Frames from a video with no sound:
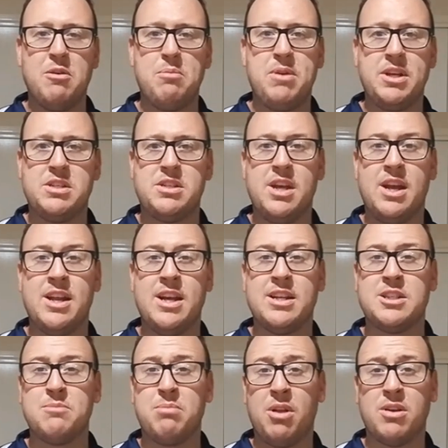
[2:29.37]
a big shout out
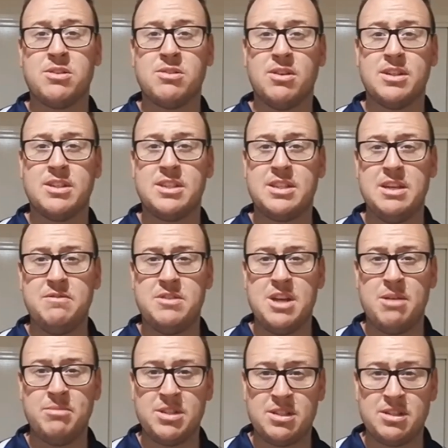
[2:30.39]
to blokes like Steve
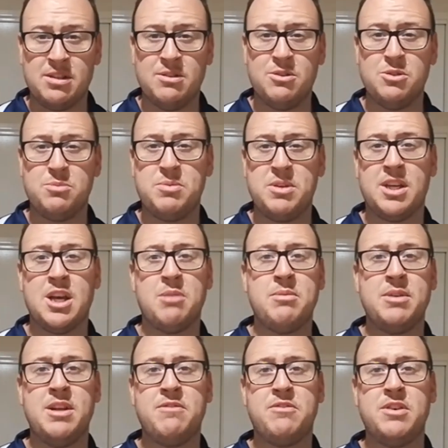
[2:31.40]
Jamison, who's been coming
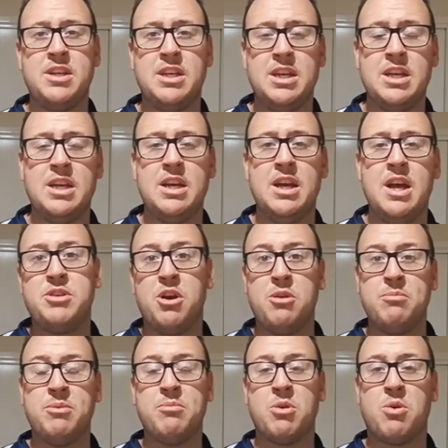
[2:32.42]
every year.
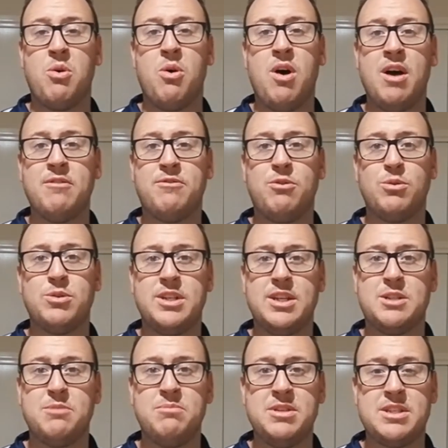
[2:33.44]
Jeremy Maguire, unfortunately,
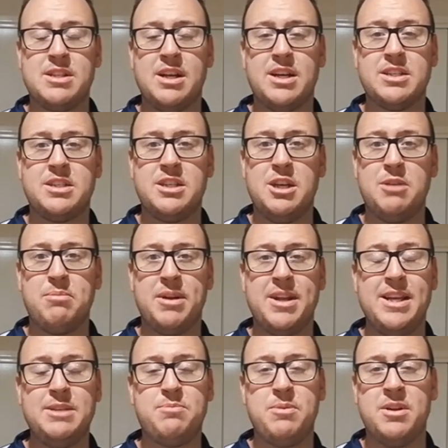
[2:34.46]
had to miss last year, but
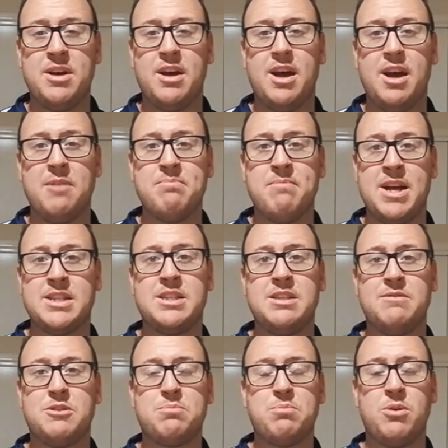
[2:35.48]
he's been a
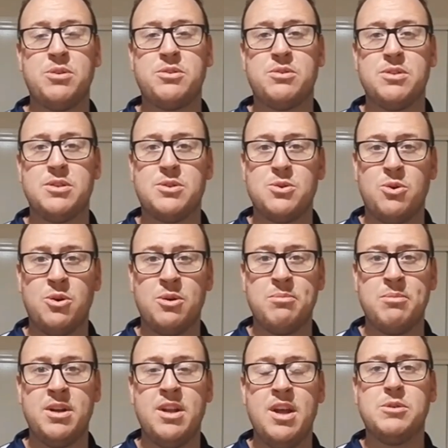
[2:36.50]
massive sponsor of the
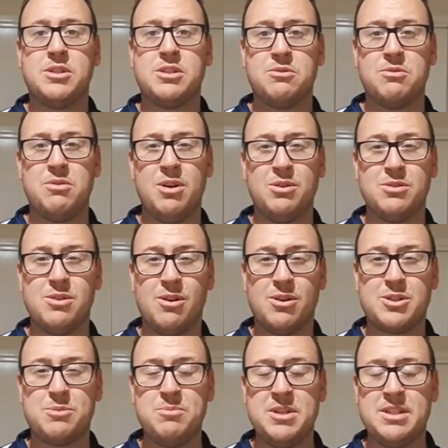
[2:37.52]
tournament with Sorrell's
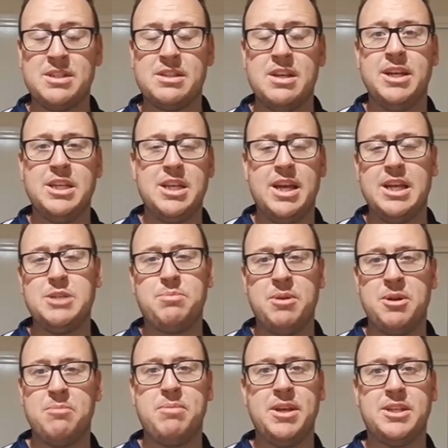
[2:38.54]
Locksmiths. He's been
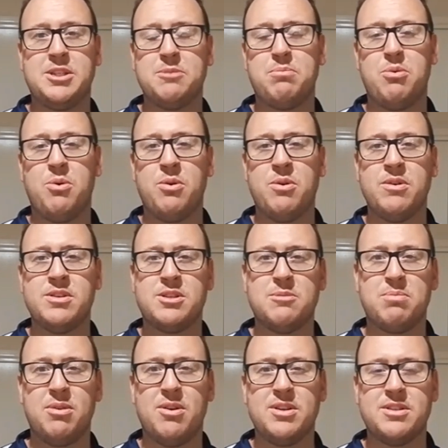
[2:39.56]
a big supporter and
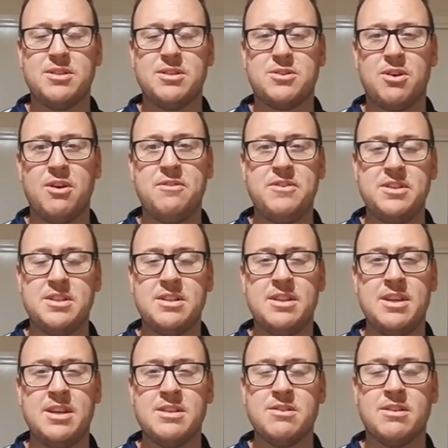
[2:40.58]
supplies the trophies and
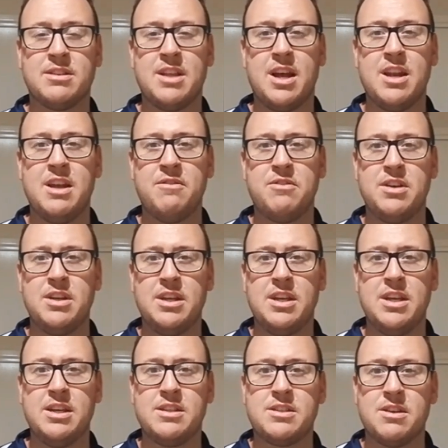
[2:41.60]
things like that every
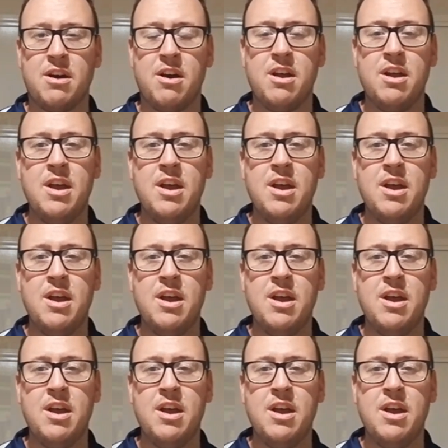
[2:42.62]
year. So